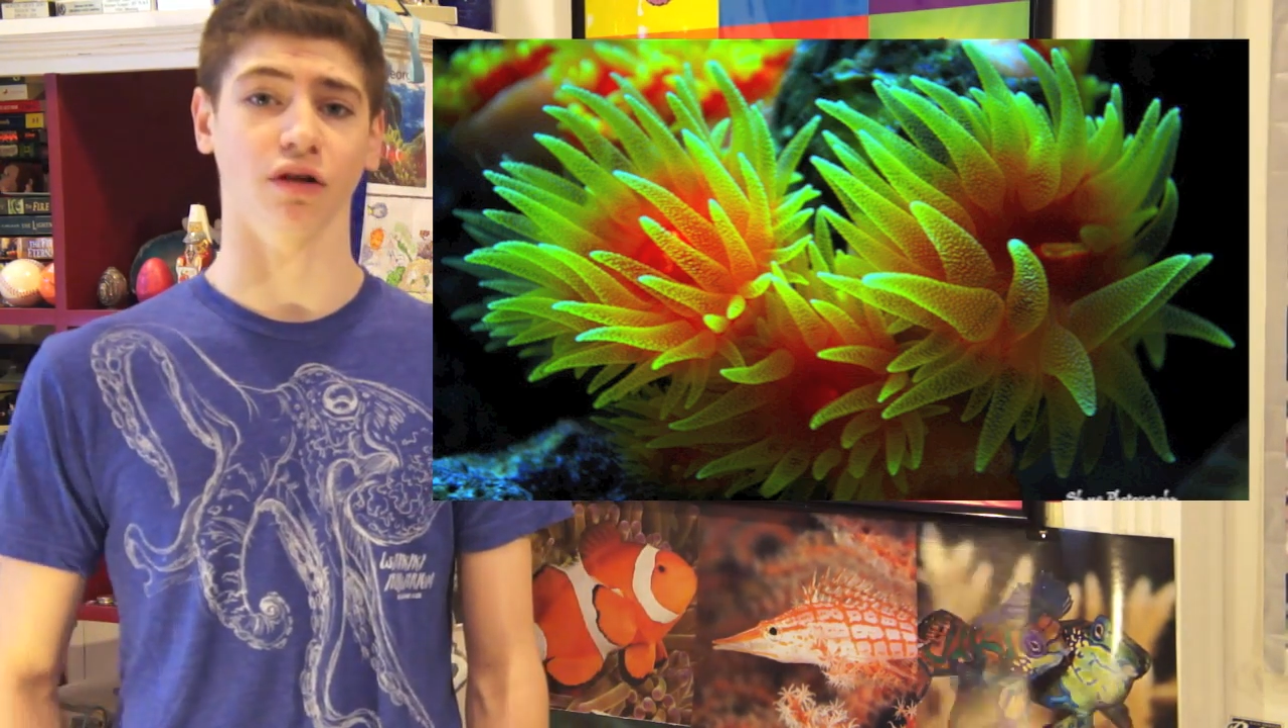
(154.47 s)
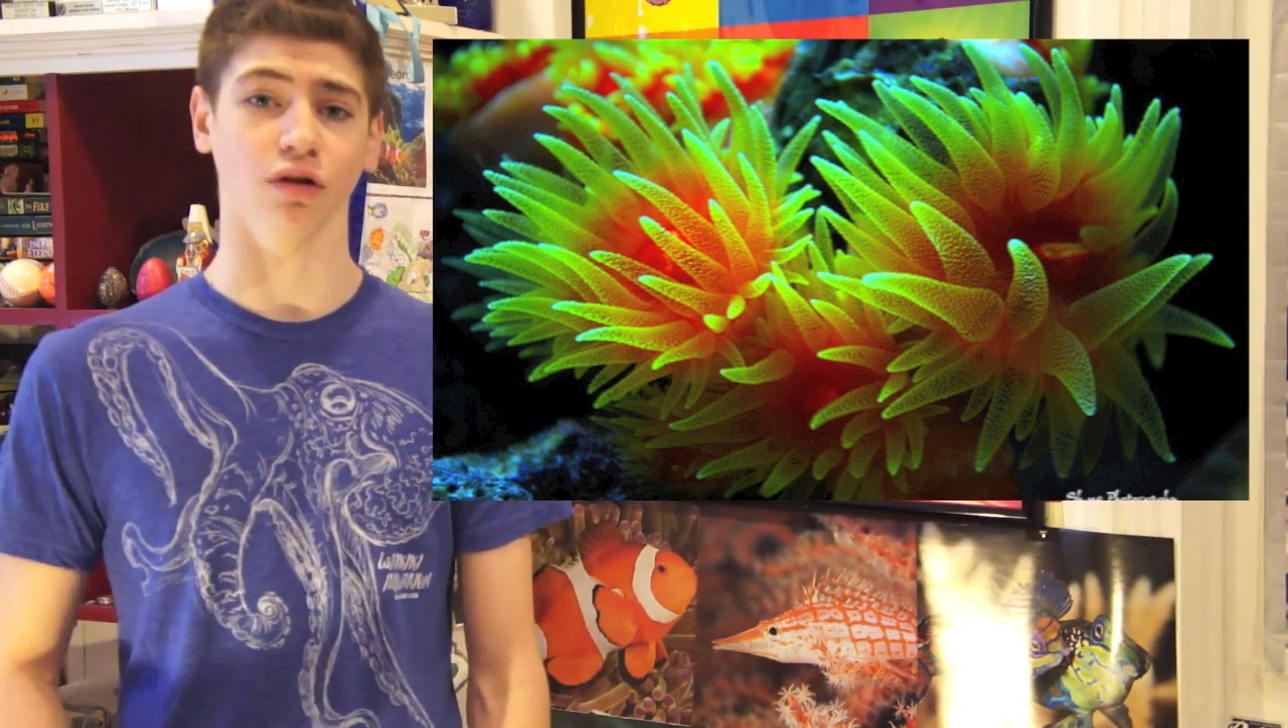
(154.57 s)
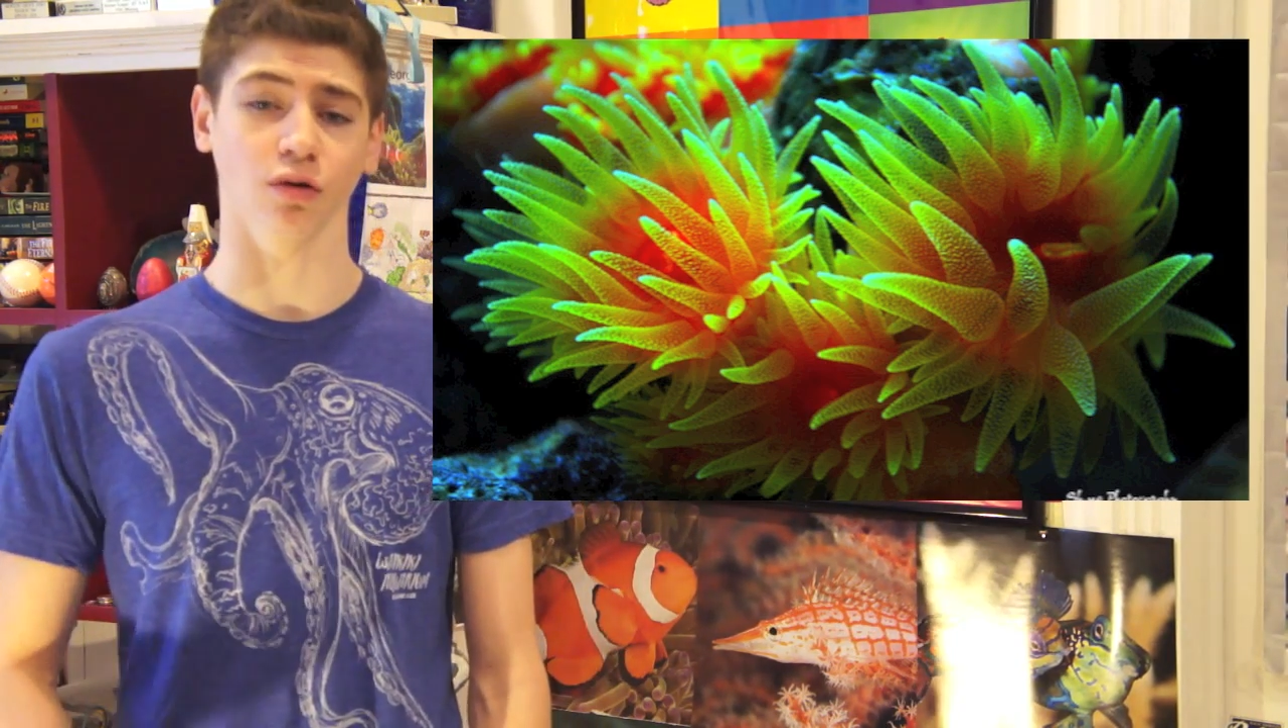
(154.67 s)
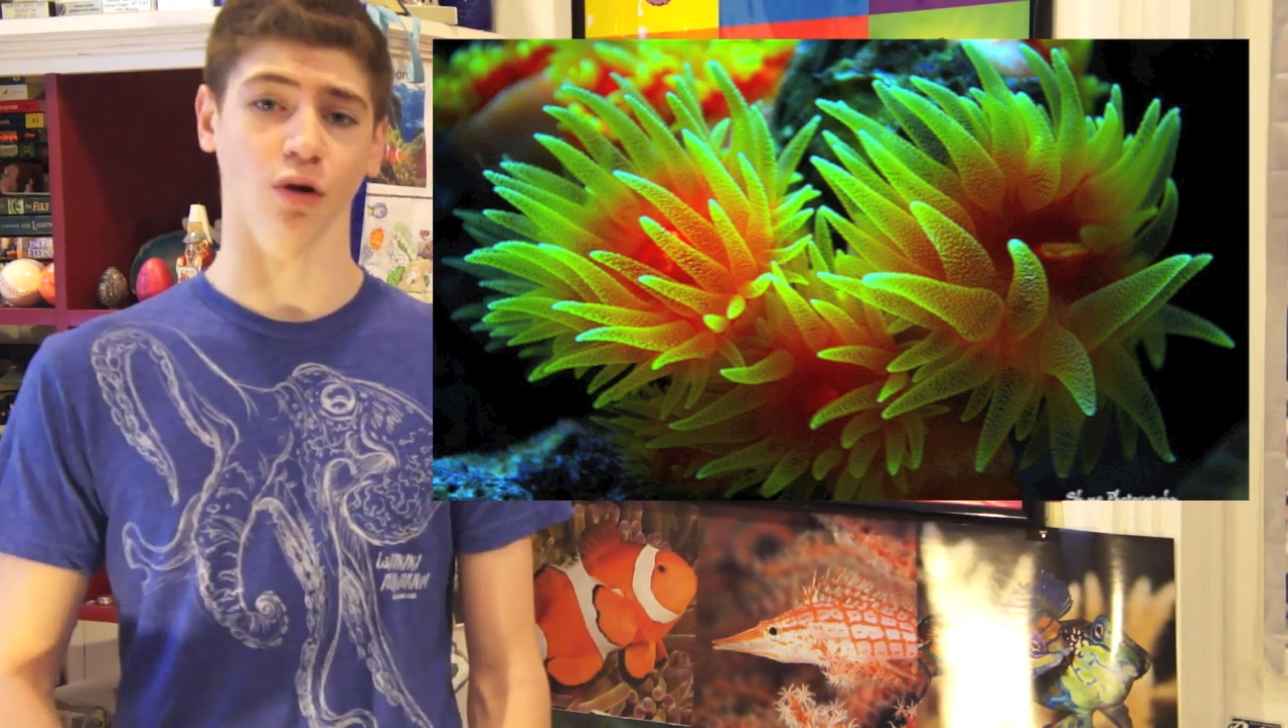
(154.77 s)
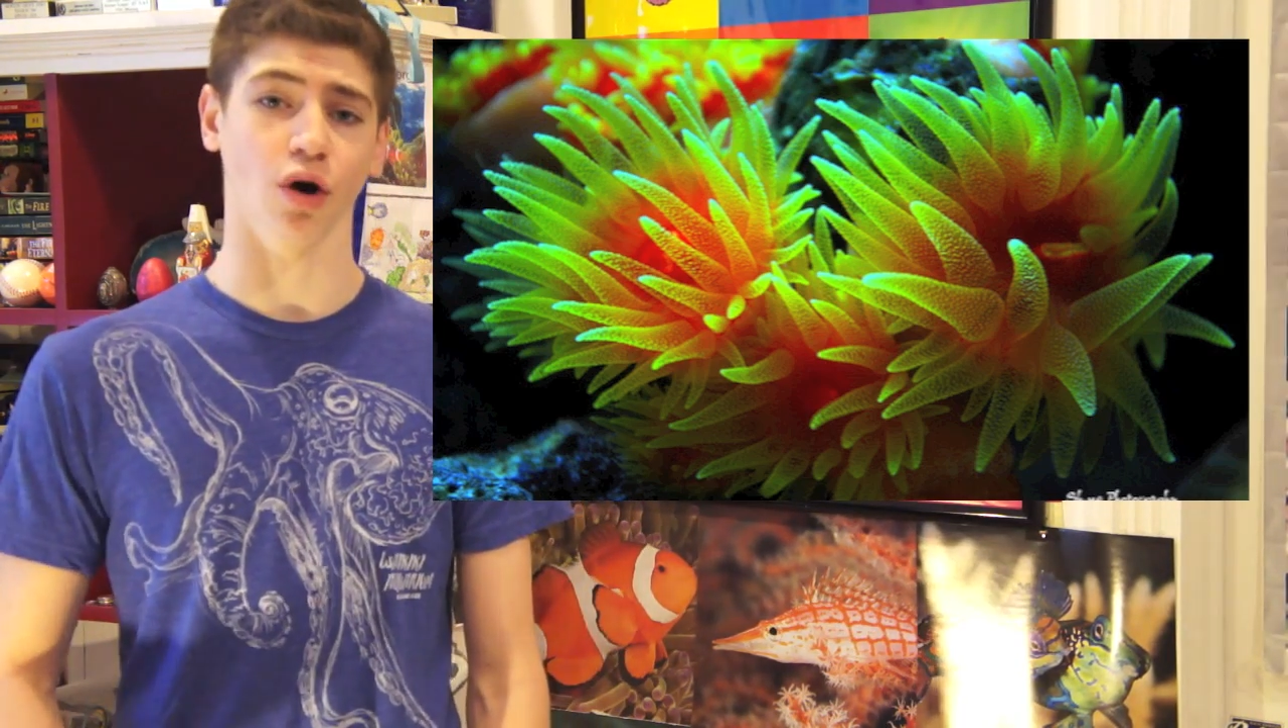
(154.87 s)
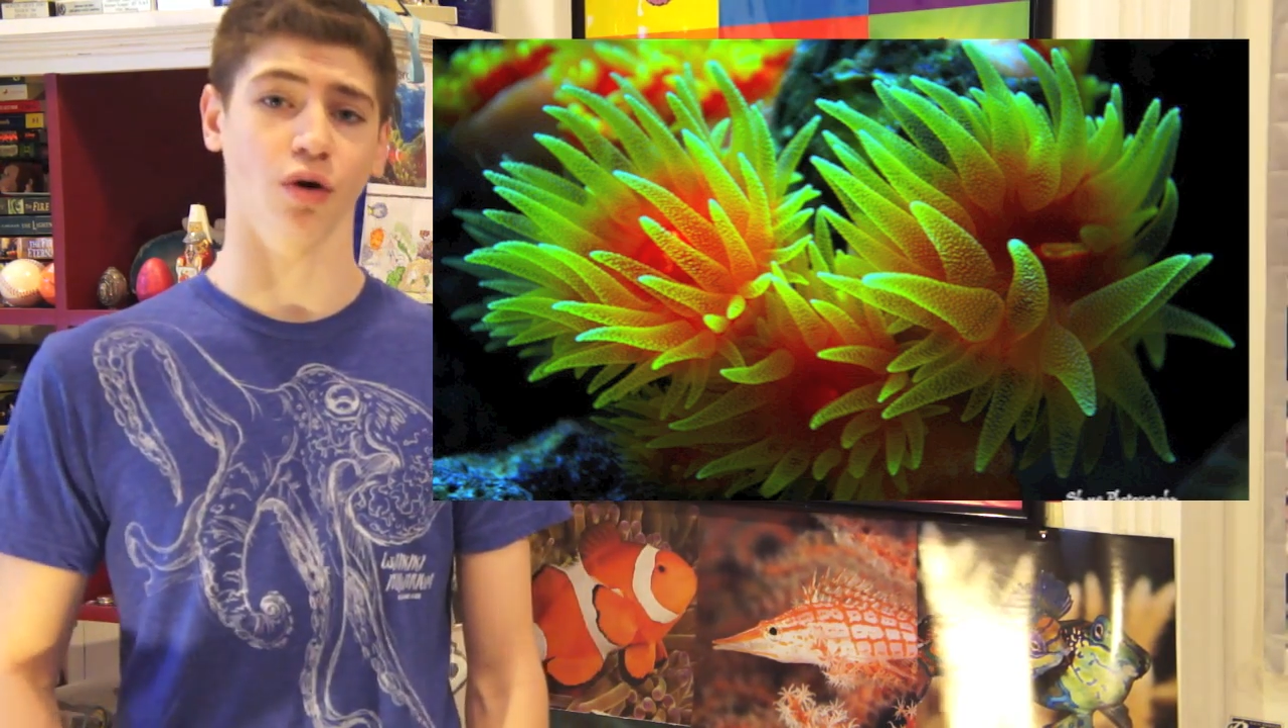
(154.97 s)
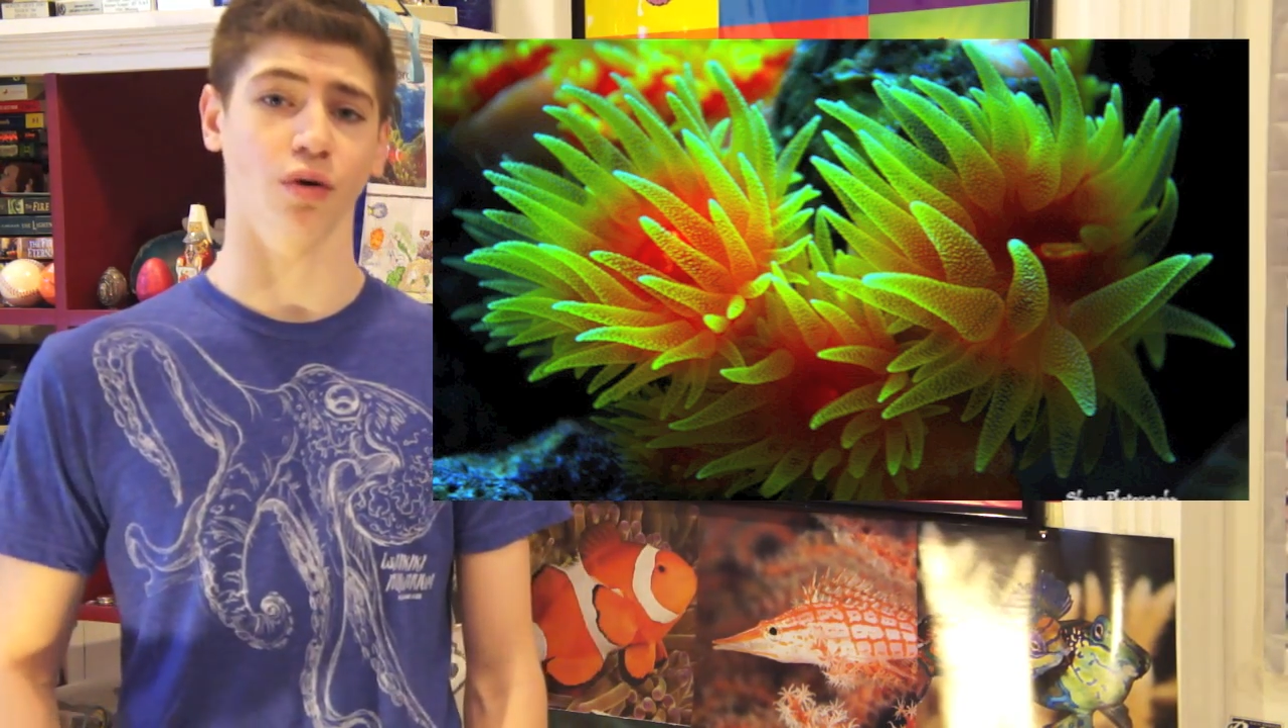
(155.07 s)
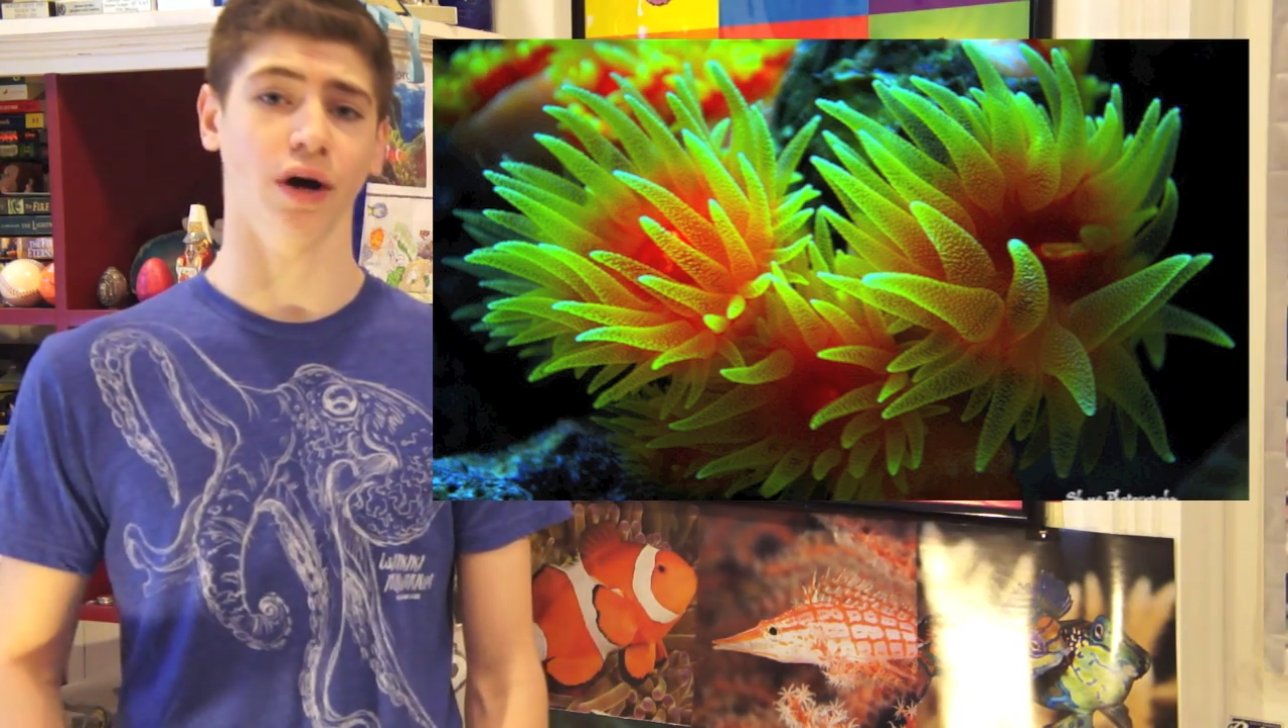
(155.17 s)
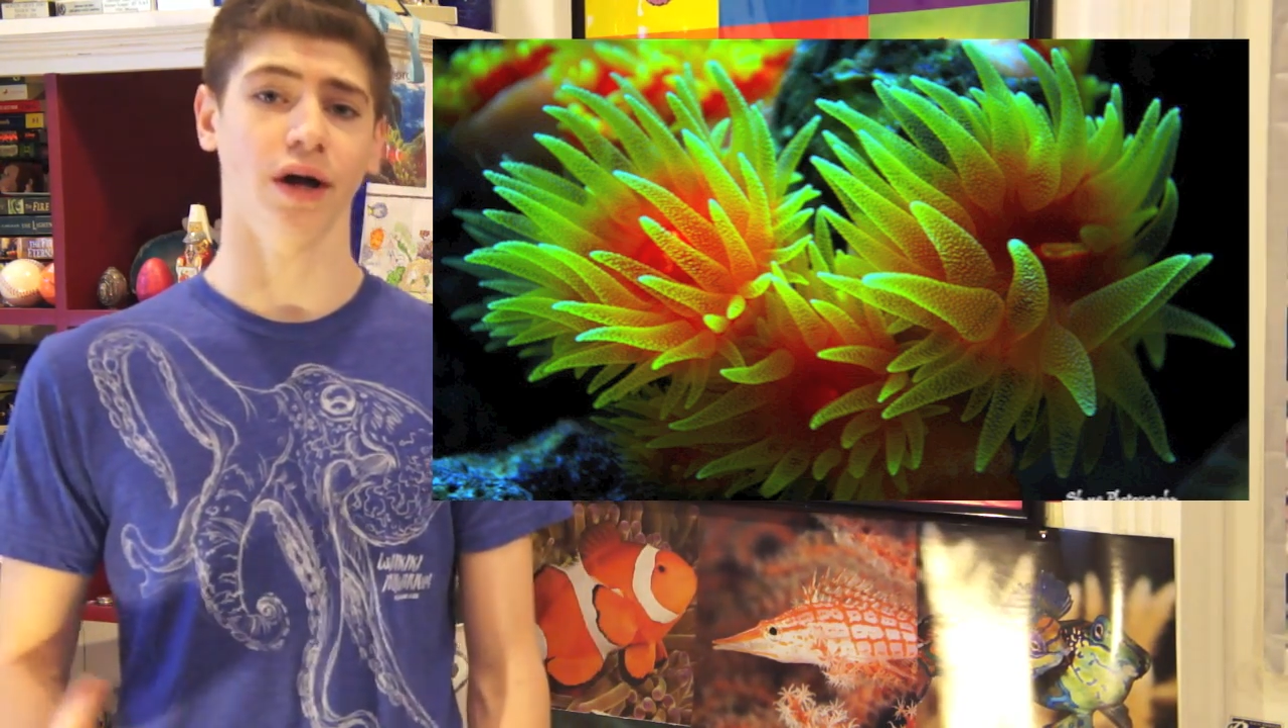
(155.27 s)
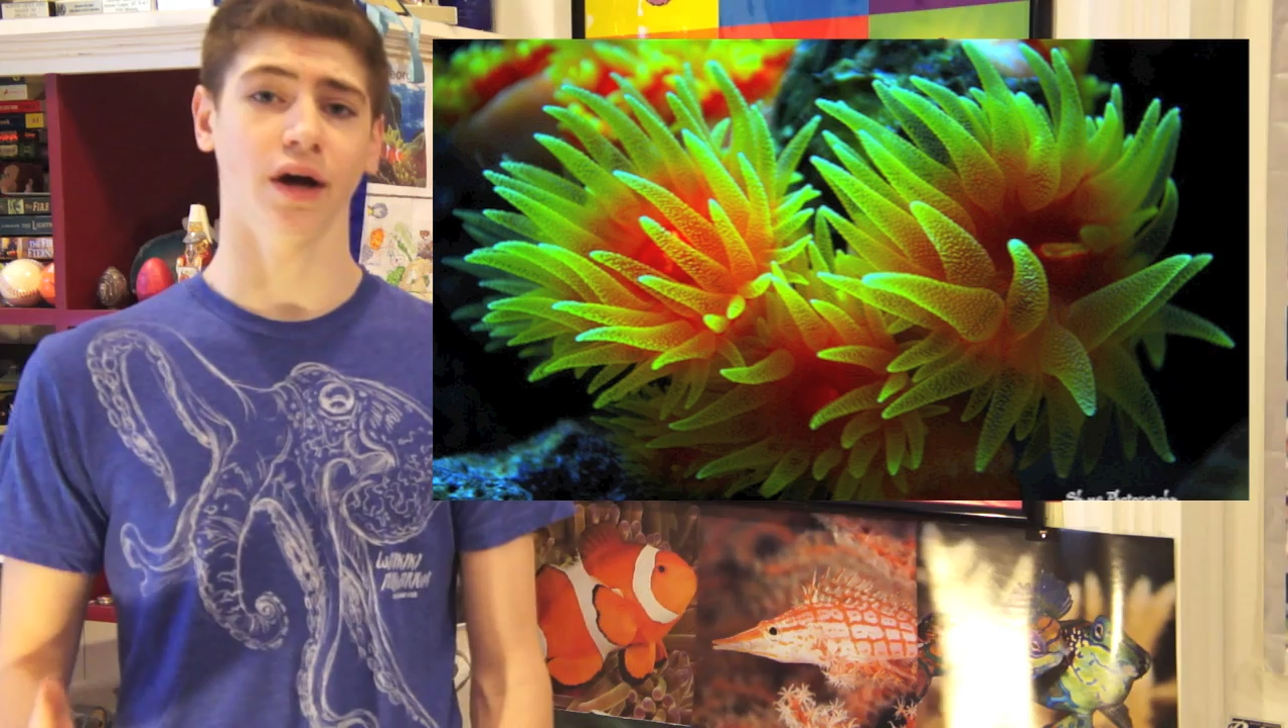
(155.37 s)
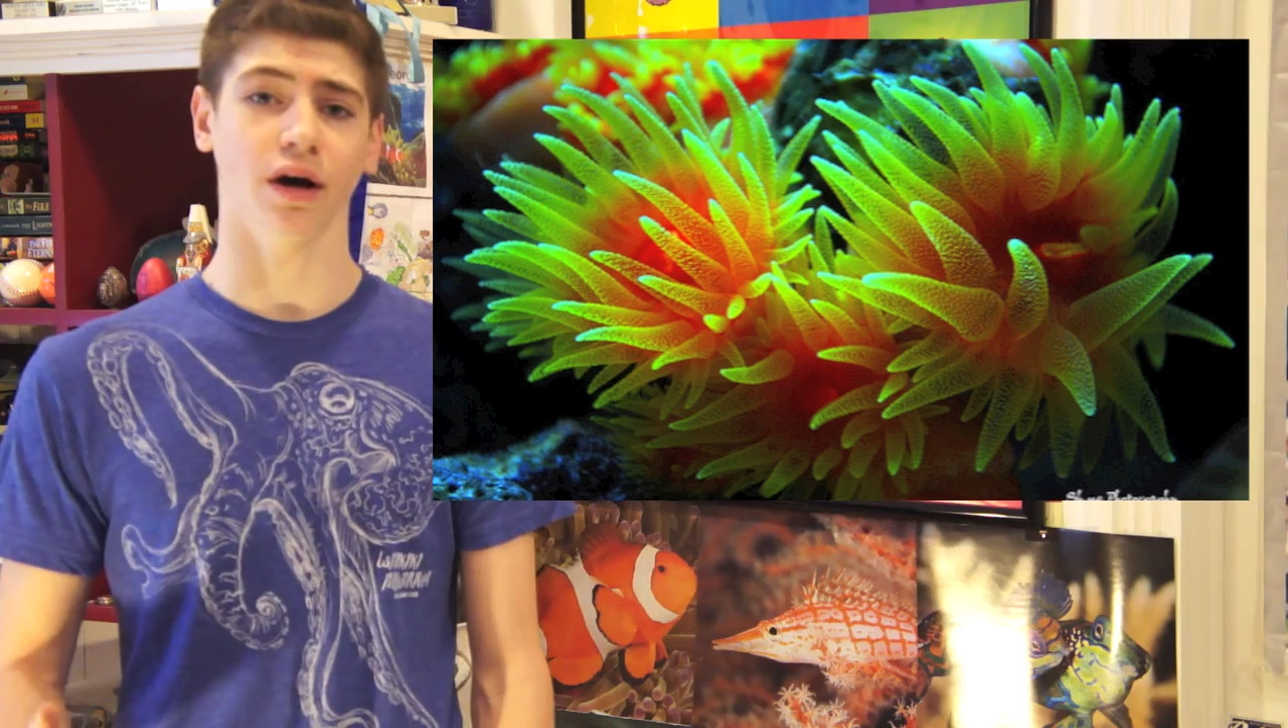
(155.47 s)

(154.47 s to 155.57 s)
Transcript: low